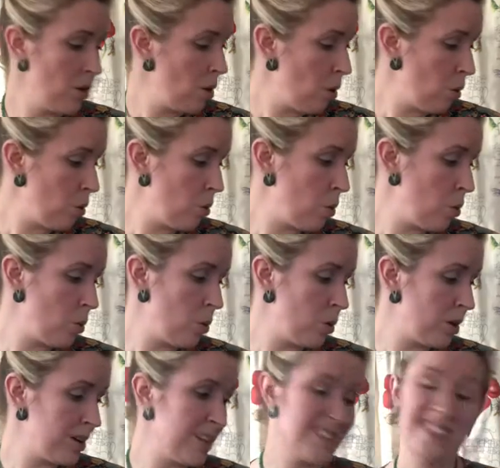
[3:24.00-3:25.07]
or
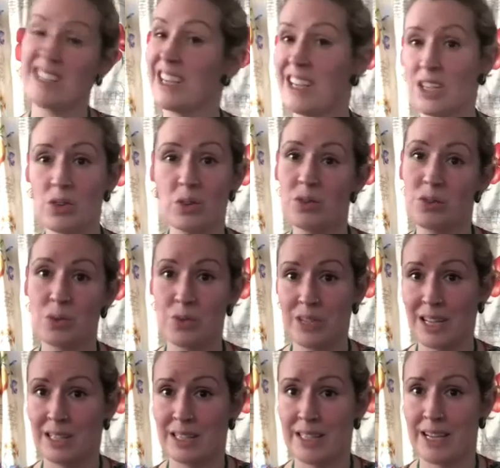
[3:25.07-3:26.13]
sticky dots or
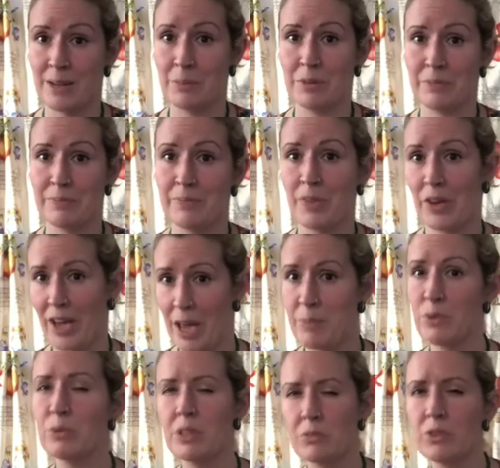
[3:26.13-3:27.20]
sellotape. Okay, but
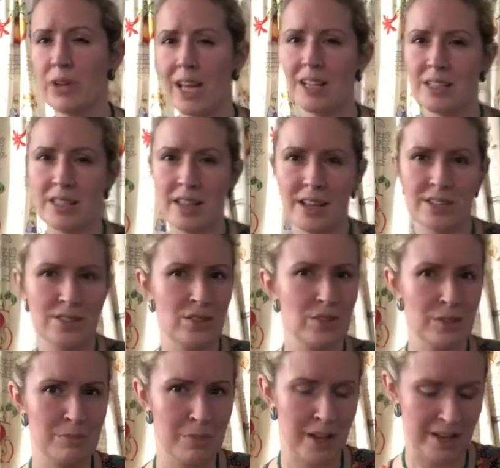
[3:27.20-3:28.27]
we will get to that, so
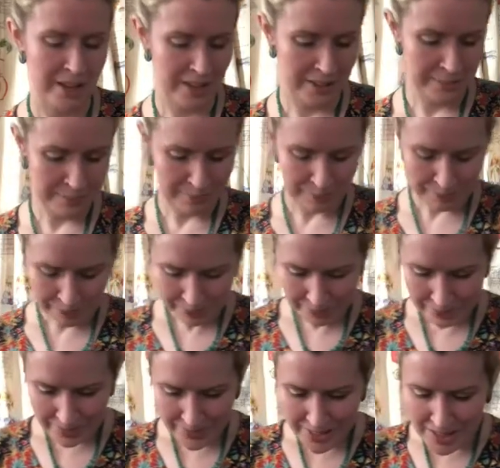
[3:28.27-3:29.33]
don't panic.
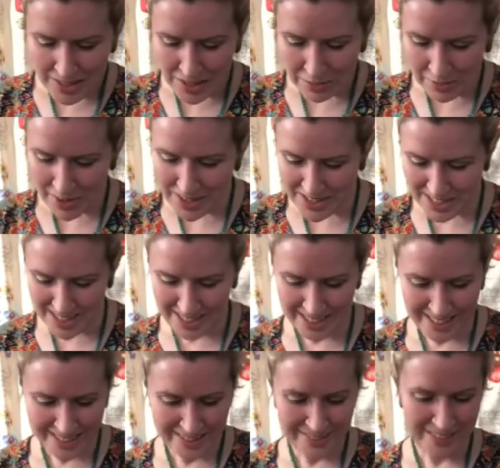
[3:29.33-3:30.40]
So firstly,
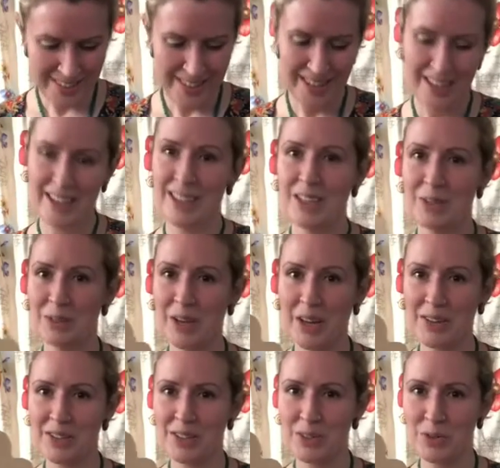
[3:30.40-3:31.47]
you are
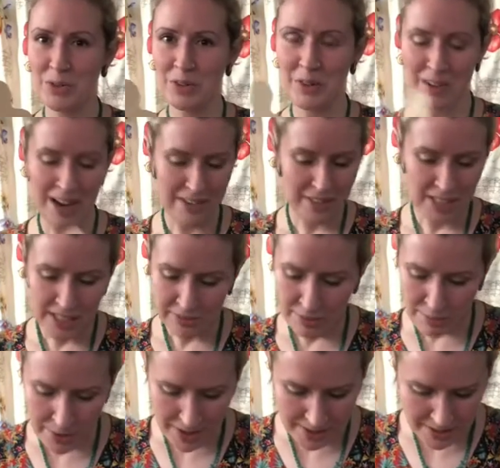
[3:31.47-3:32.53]
going to draw around the different
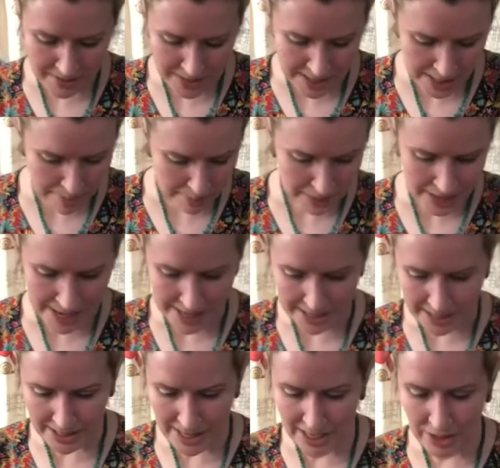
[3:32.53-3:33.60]
parts of the
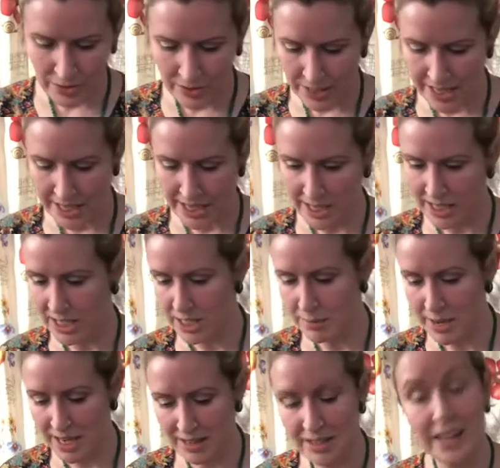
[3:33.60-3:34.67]
template that you need to
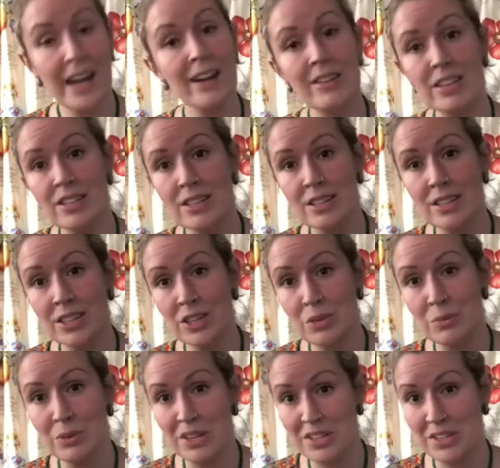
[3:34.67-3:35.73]
make the character that you
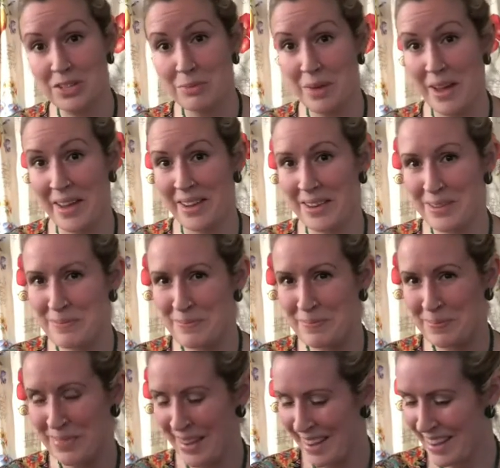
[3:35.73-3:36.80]
wish to make.
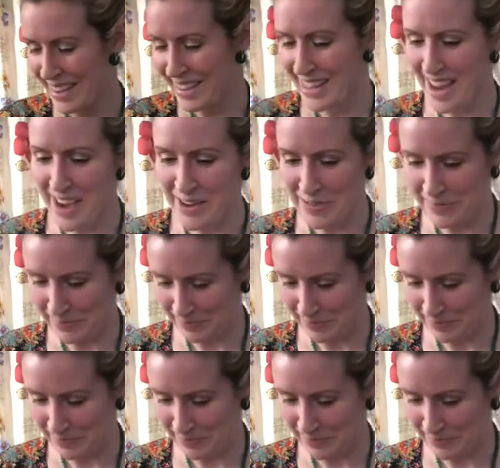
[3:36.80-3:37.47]
Now,